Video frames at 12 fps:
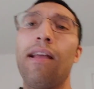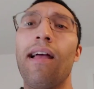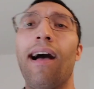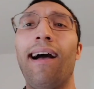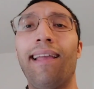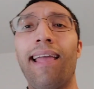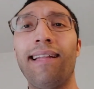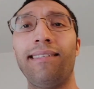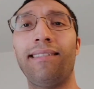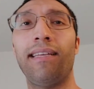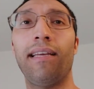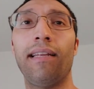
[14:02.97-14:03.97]
it,
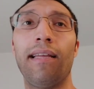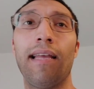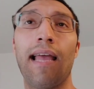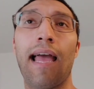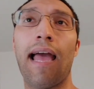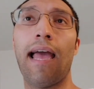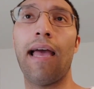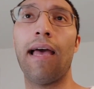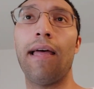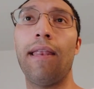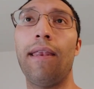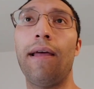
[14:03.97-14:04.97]
against it,
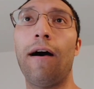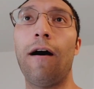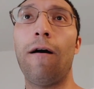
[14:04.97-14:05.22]
and